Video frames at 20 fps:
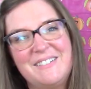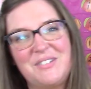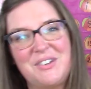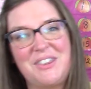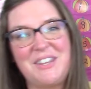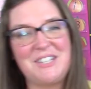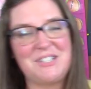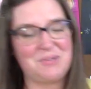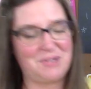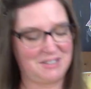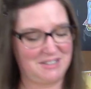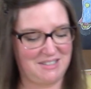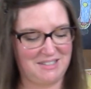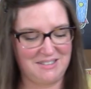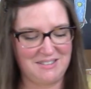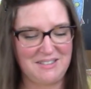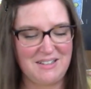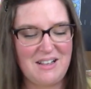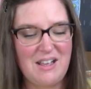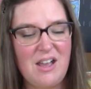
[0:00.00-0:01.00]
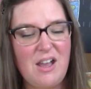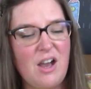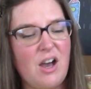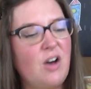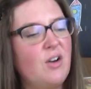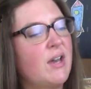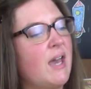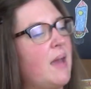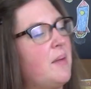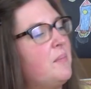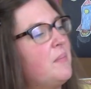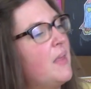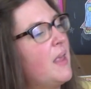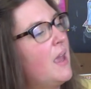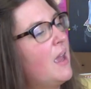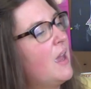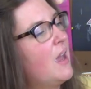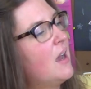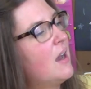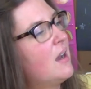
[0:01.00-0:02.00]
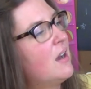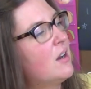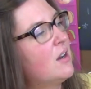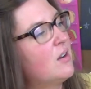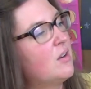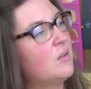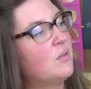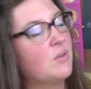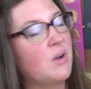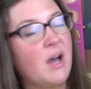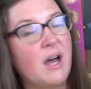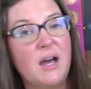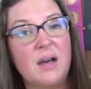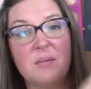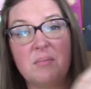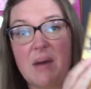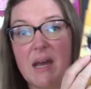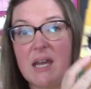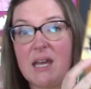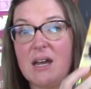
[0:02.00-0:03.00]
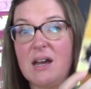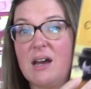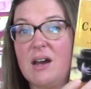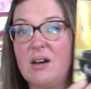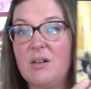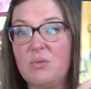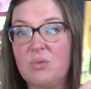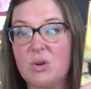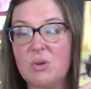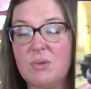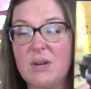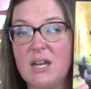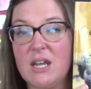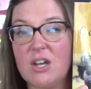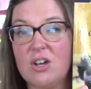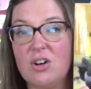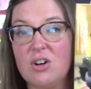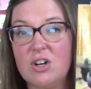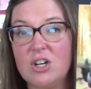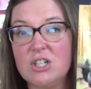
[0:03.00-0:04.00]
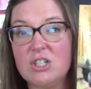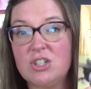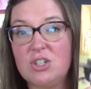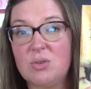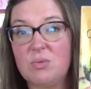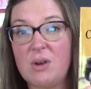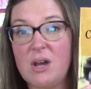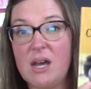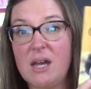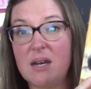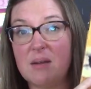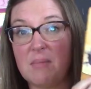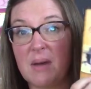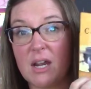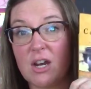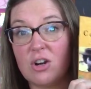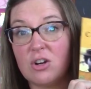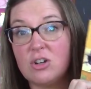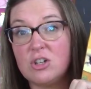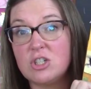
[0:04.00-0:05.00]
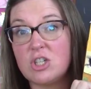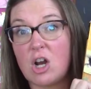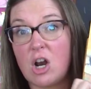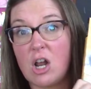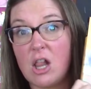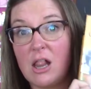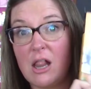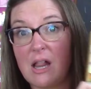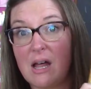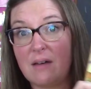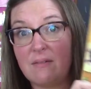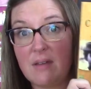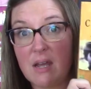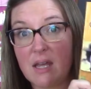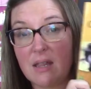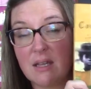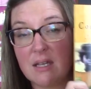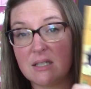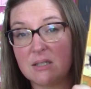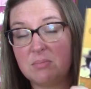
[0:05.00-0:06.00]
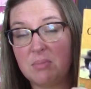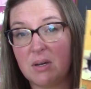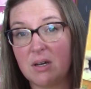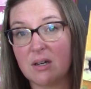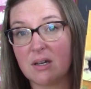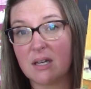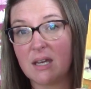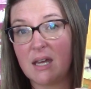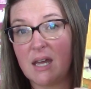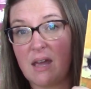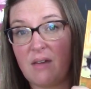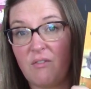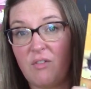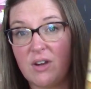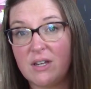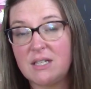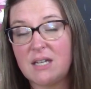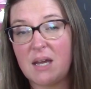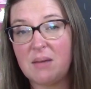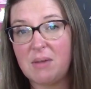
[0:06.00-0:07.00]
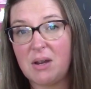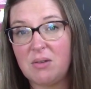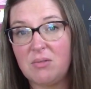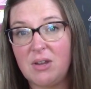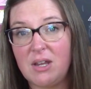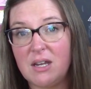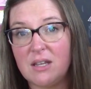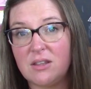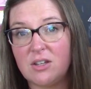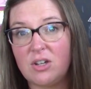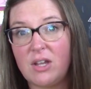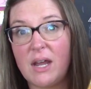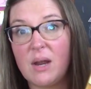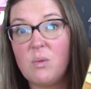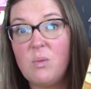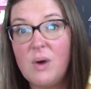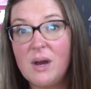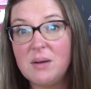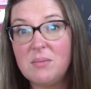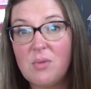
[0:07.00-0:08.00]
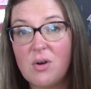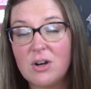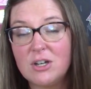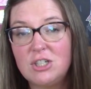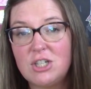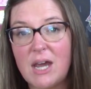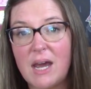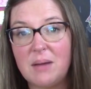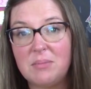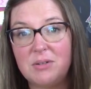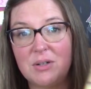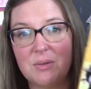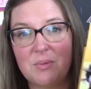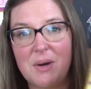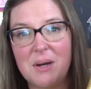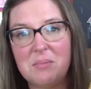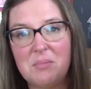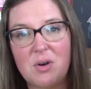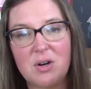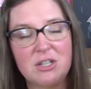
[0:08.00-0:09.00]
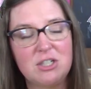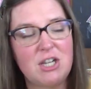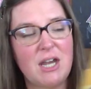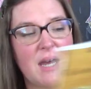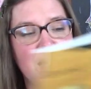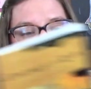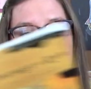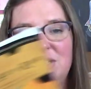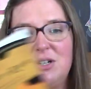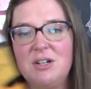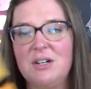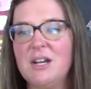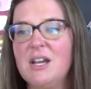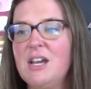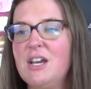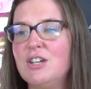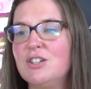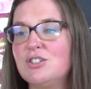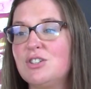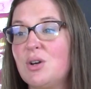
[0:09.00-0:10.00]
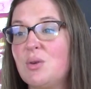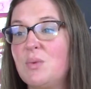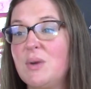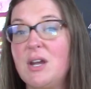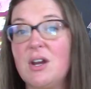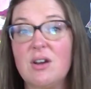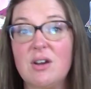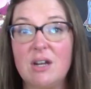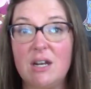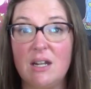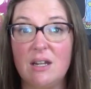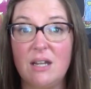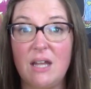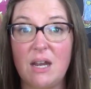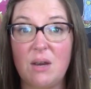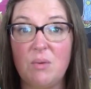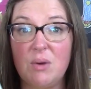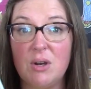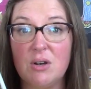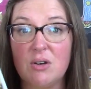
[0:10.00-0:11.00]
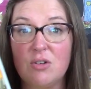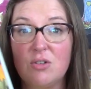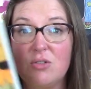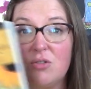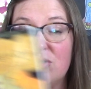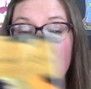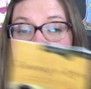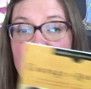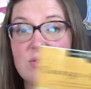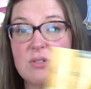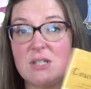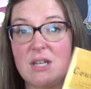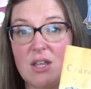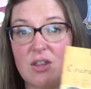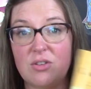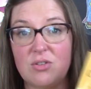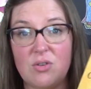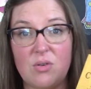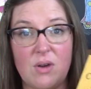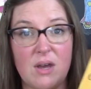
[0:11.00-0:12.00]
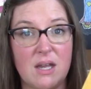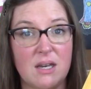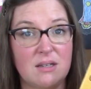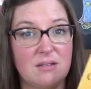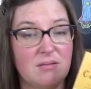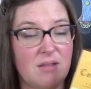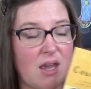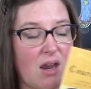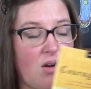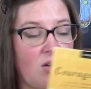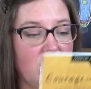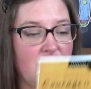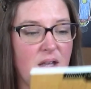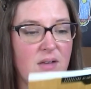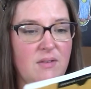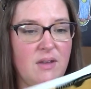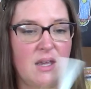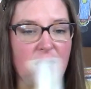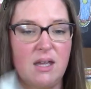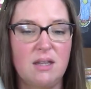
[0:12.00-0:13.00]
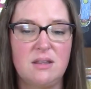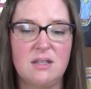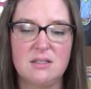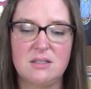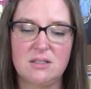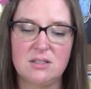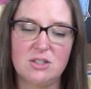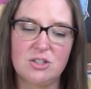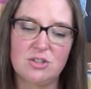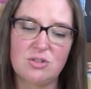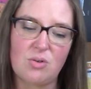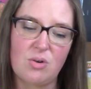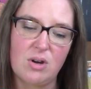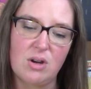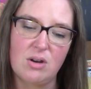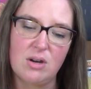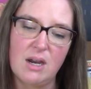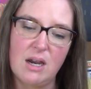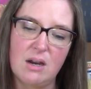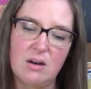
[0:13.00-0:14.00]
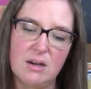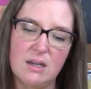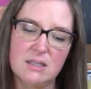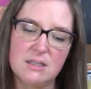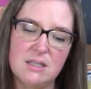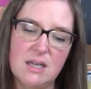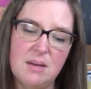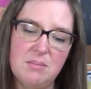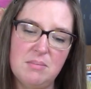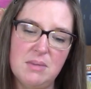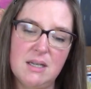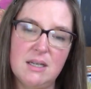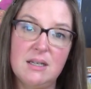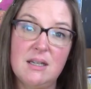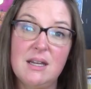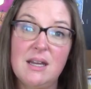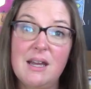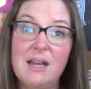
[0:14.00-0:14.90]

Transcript: with these ones. Okay. Uh, my we're being encouraged to run. My girls are loving this book. Every time I read it, they're like, "One more chapter, one more chapter." So we are gonna like we're cruising through it. They are loving it. This is a story on Harriet Tubman.